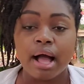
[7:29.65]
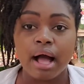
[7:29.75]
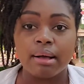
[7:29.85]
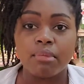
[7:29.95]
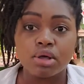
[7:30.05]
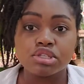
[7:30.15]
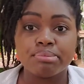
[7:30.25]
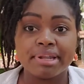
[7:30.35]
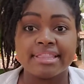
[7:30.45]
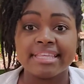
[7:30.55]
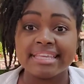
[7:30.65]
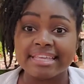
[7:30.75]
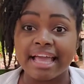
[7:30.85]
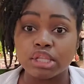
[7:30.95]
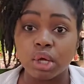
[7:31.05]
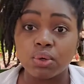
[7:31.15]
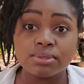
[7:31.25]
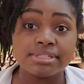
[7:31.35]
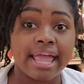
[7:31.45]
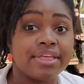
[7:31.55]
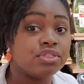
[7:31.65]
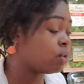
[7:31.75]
um, also put in the yellows and the